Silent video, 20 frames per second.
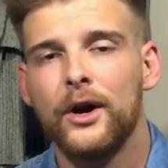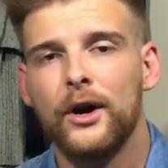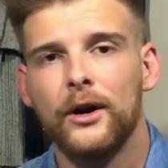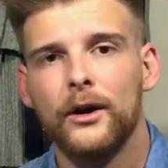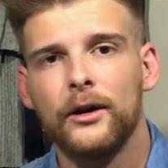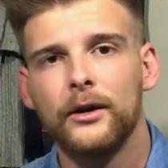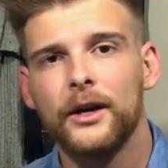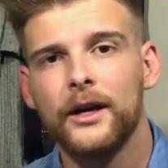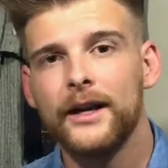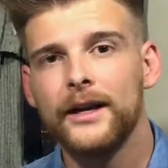
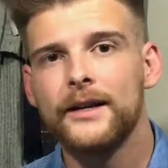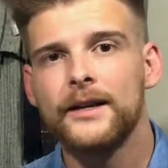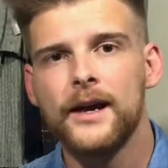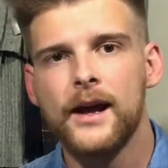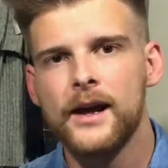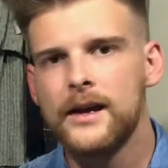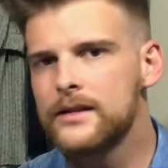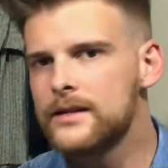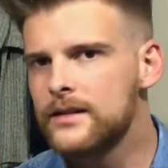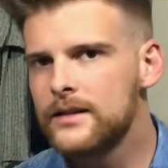Look at,
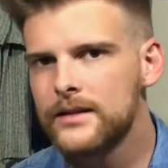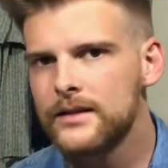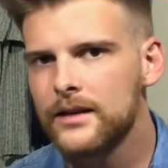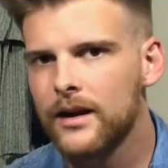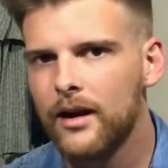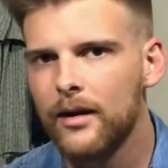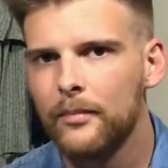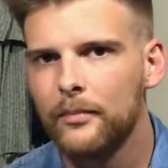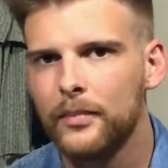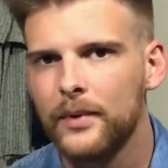is this
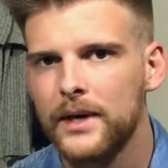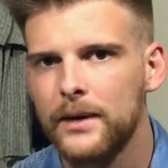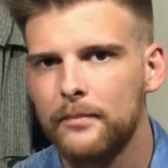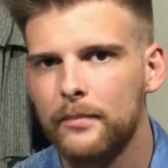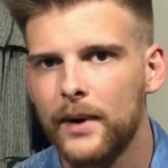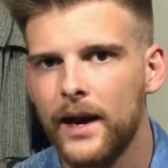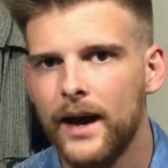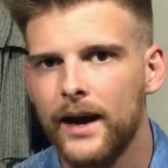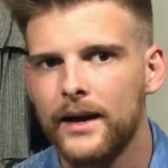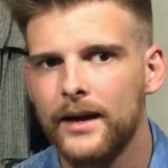company
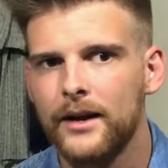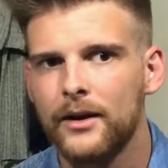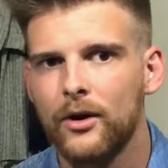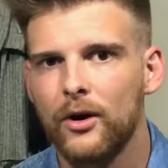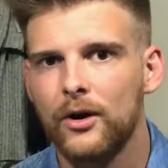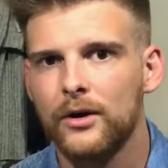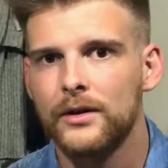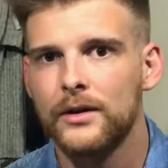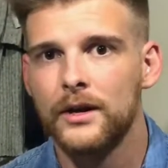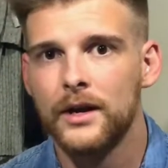planning
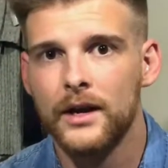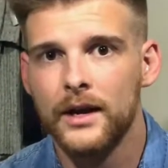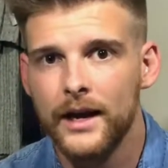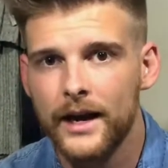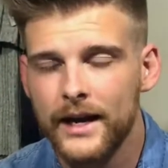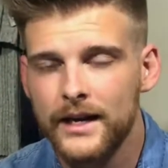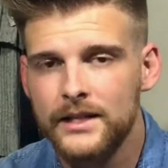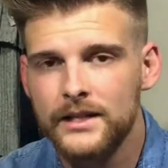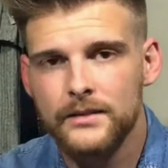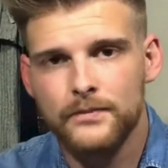on
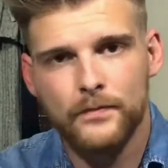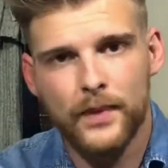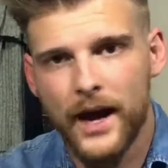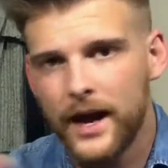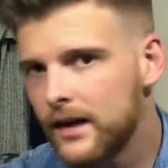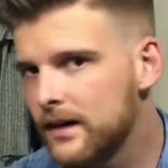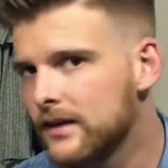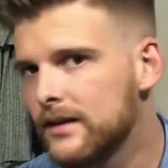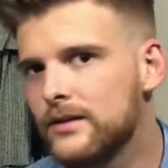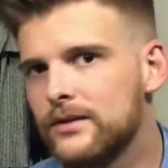
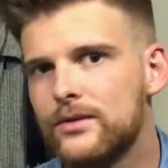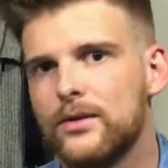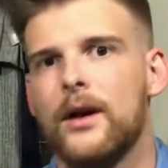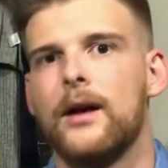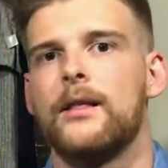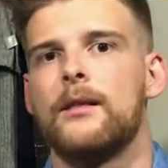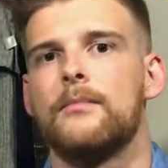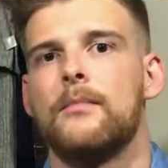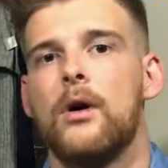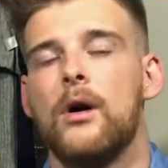expanding to
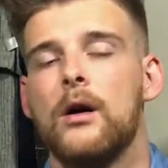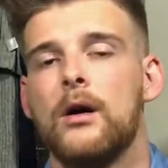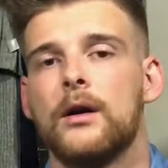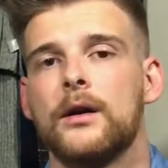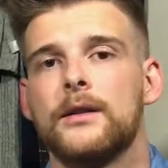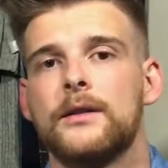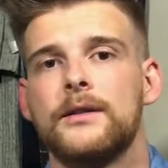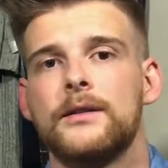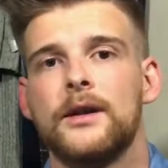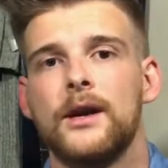other
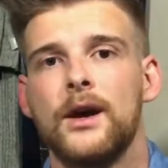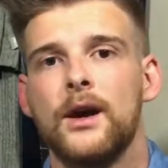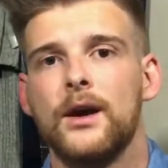markets?